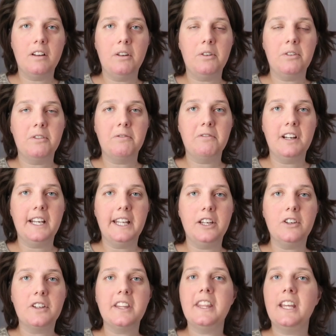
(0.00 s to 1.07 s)
lot of really
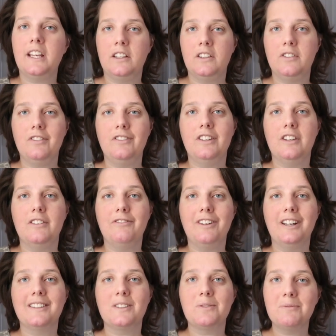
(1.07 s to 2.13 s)
good things for the
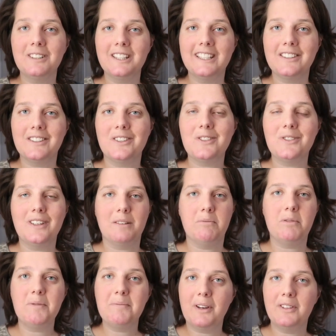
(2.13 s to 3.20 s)
French wool industry and
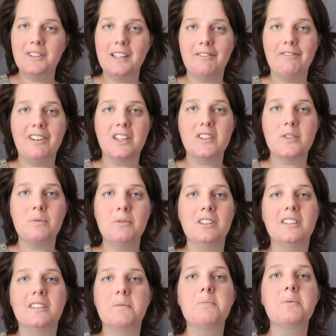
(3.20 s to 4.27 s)
promoting French
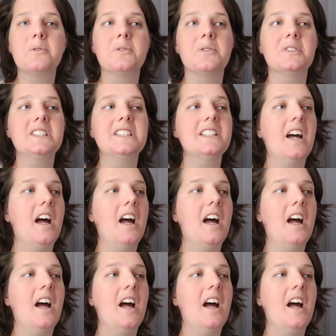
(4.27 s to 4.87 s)
wool abroad.